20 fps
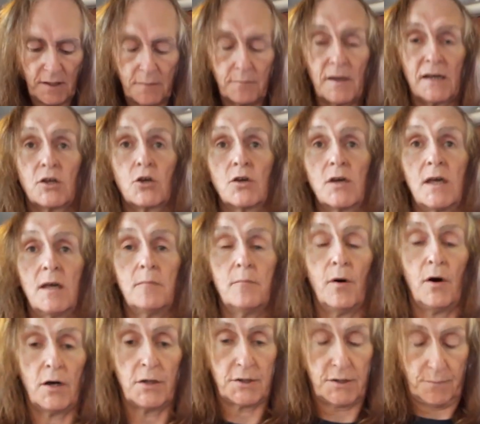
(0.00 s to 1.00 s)
in my cooking
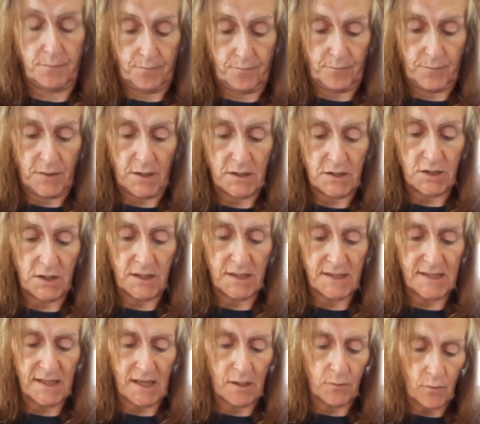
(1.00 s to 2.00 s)
pot, as you can
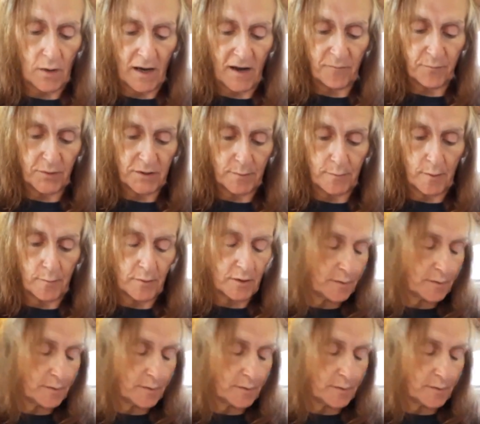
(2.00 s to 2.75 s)
see, and I put them in with